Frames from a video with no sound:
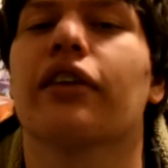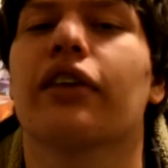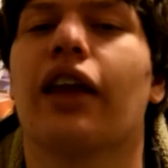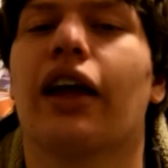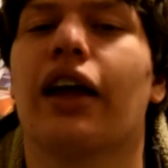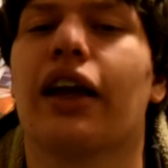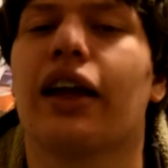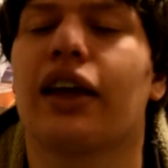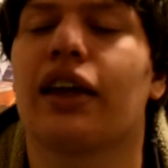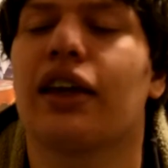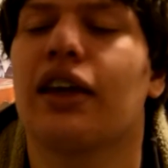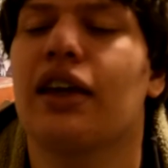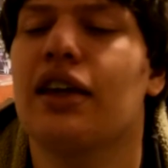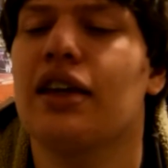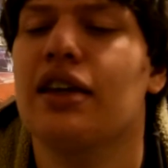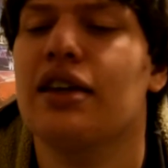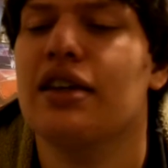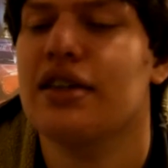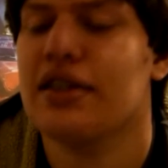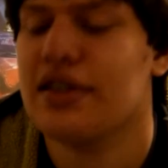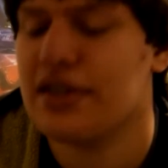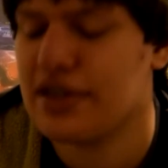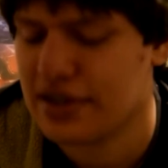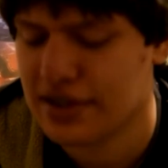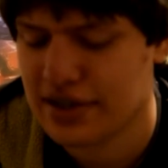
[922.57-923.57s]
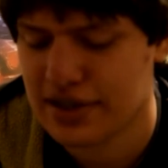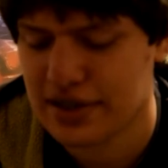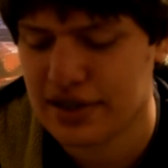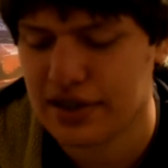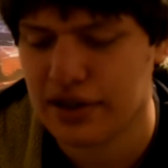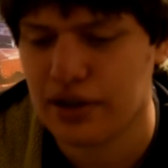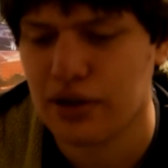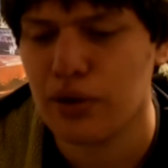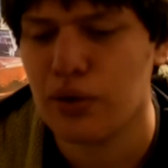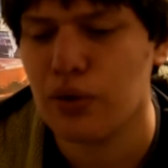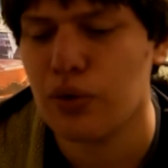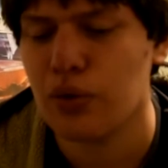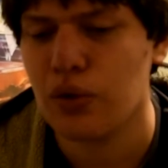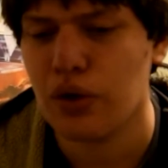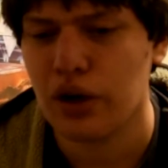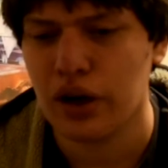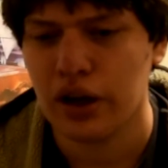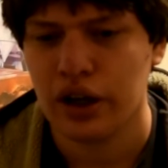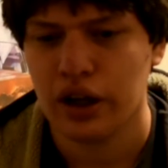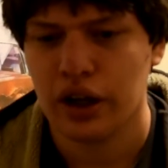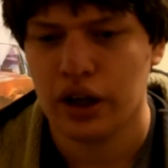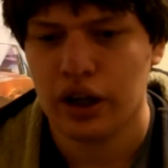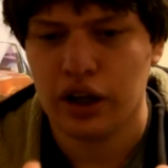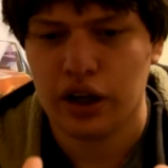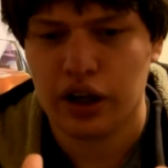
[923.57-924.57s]
Like, he is so
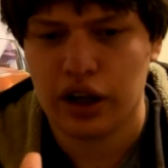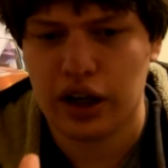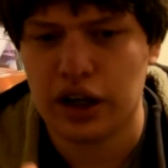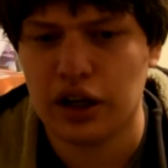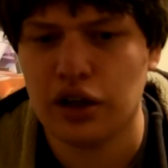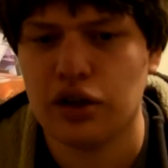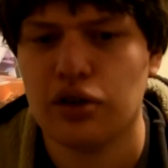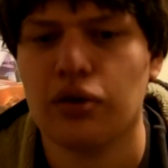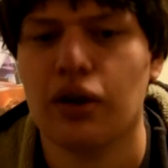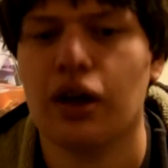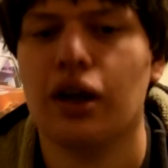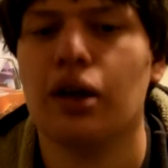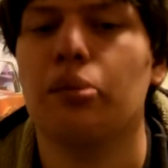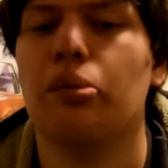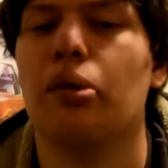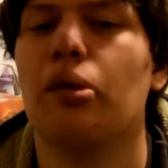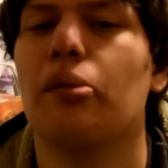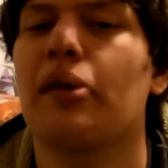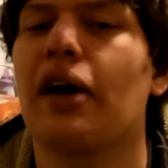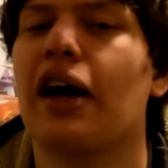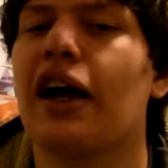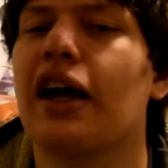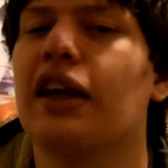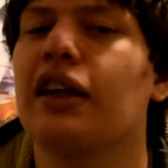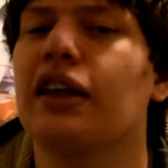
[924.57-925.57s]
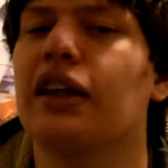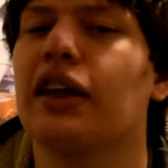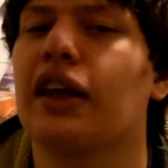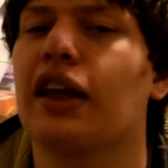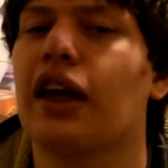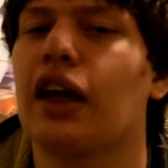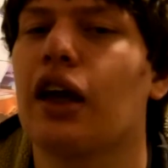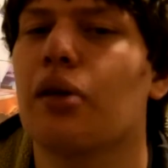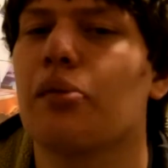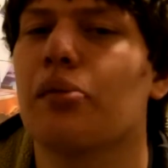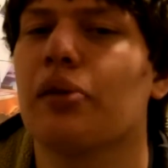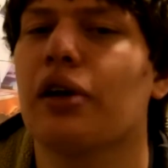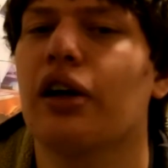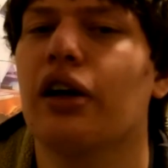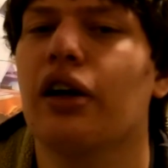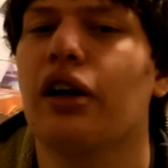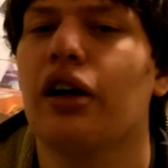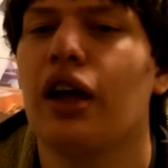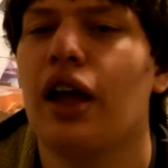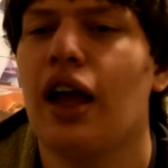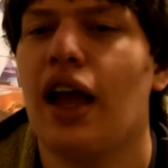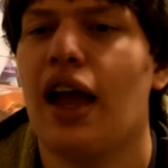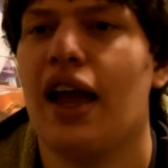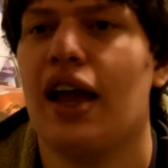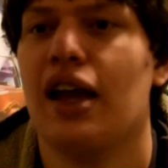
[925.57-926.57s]
incredible behind the camera,
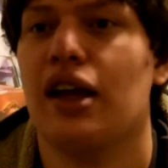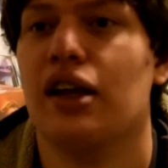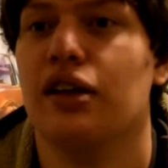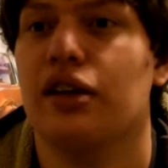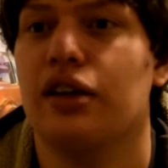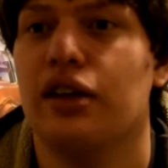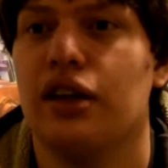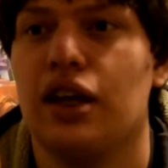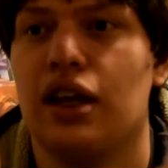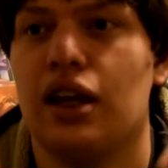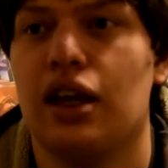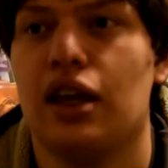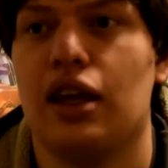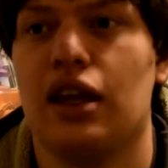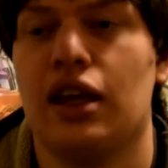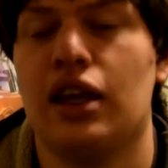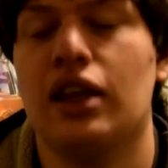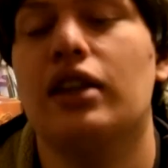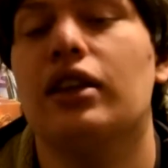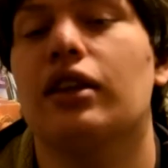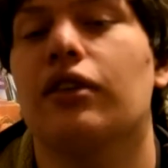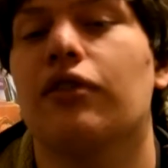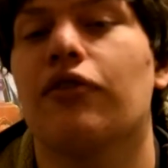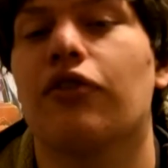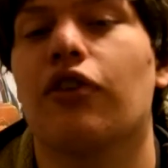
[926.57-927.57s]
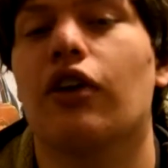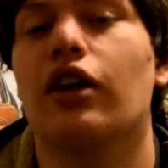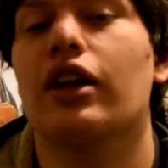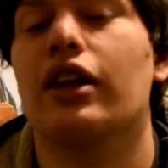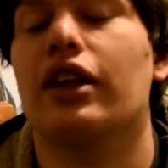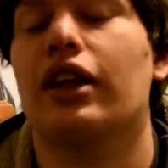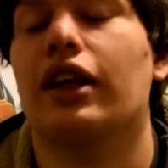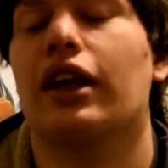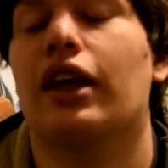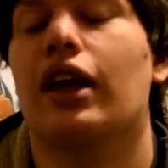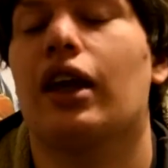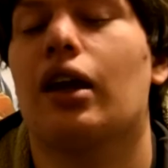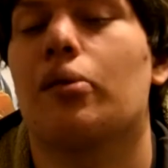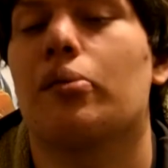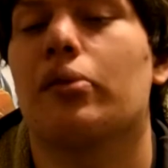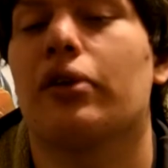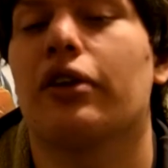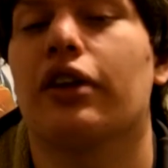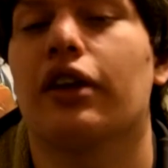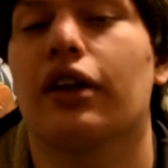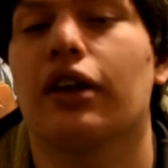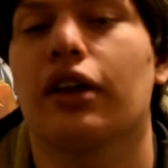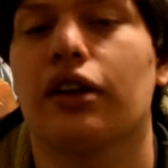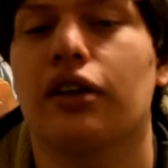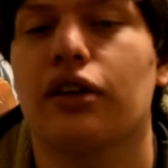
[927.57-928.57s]
and in front of the camera,
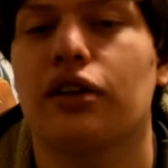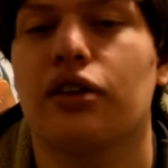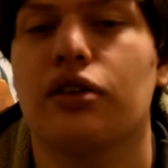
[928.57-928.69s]
the